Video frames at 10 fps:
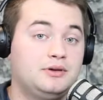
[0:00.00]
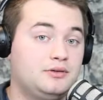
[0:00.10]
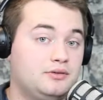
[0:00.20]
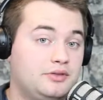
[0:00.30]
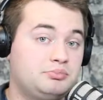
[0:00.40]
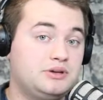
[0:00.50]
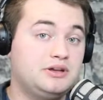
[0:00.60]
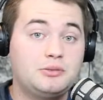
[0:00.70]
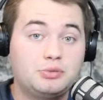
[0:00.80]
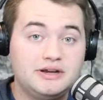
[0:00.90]
they beat
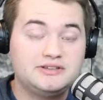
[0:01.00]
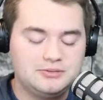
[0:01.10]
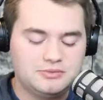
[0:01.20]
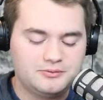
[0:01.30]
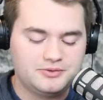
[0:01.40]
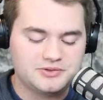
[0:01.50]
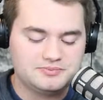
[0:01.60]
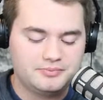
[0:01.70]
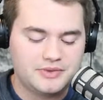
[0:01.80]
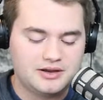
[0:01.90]
number 18 Memphis.
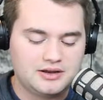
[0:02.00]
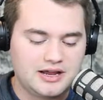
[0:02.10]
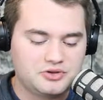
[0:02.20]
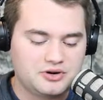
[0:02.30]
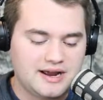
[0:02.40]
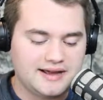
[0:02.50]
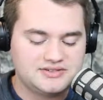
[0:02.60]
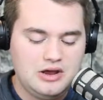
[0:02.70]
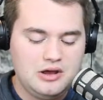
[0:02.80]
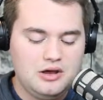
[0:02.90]
They can hang their
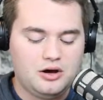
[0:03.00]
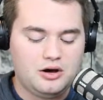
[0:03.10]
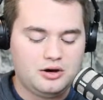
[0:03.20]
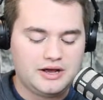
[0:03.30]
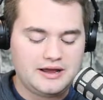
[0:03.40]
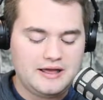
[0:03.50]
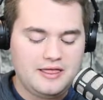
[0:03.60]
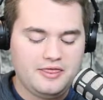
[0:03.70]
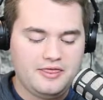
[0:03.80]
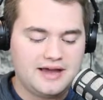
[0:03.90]
hats on
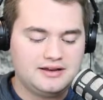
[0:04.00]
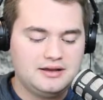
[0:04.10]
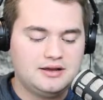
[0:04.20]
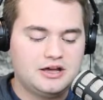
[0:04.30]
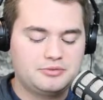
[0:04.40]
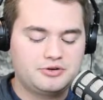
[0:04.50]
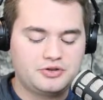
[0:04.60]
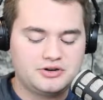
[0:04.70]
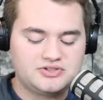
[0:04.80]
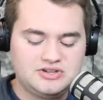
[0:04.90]
that. At number
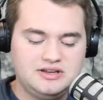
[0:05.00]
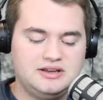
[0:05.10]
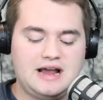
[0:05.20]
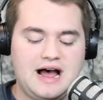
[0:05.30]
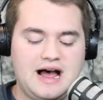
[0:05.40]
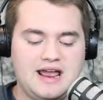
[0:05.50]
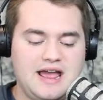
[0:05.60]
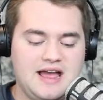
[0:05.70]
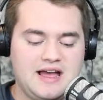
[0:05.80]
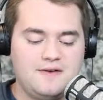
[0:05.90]
13, I
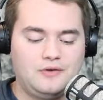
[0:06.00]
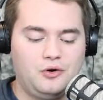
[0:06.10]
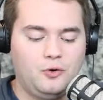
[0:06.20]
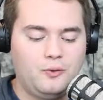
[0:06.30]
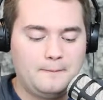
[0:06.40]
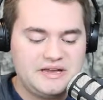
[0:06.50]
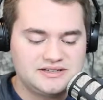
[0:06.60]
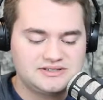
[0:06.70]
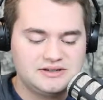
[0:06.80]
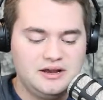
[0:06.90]
have Ole
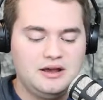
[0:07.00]
Miss.